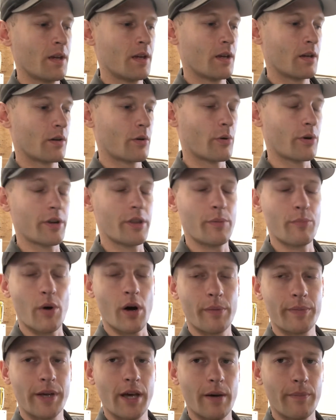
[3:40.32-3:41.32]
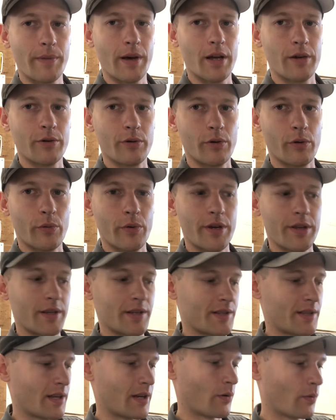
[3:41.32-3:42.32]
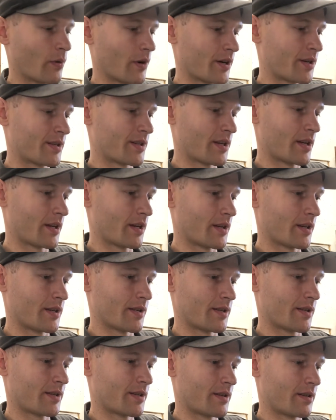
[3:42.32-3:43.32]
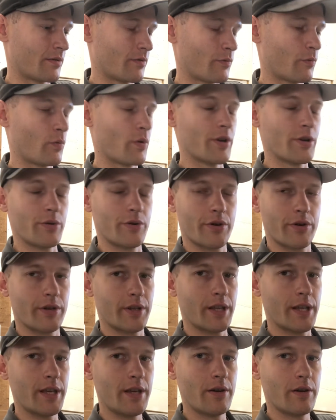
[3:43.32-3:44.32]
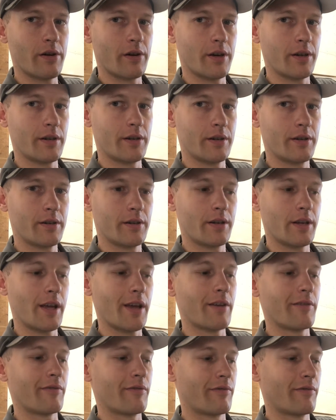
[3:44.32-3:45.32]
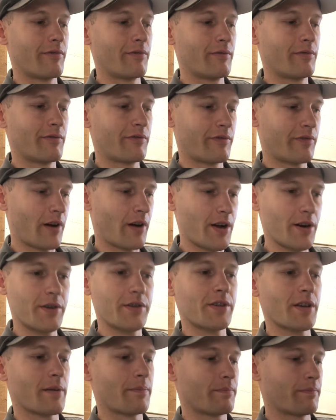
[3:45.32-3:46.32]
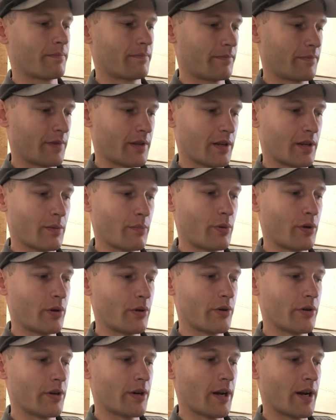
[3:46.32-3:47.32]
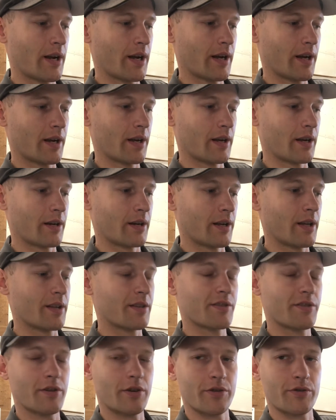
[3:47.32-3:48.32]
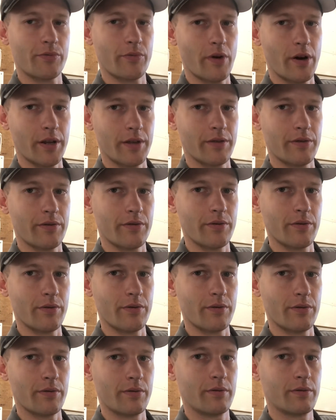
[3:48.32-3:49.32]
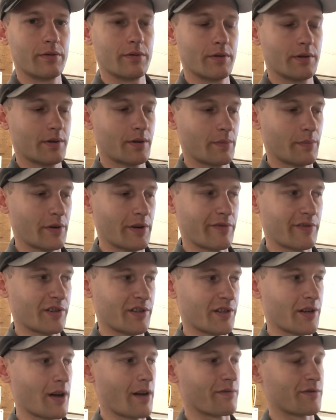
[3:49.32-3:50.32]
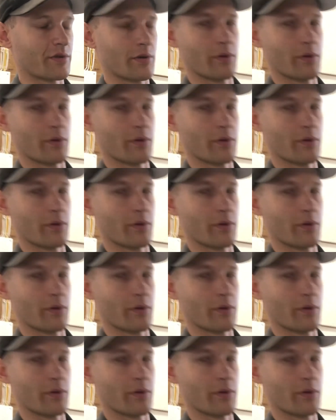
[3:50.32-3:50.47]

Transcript: according to the Bobcat manual, the way this thing works is when you turn the key on, it fires up the computer and it starts running through some different stuff. So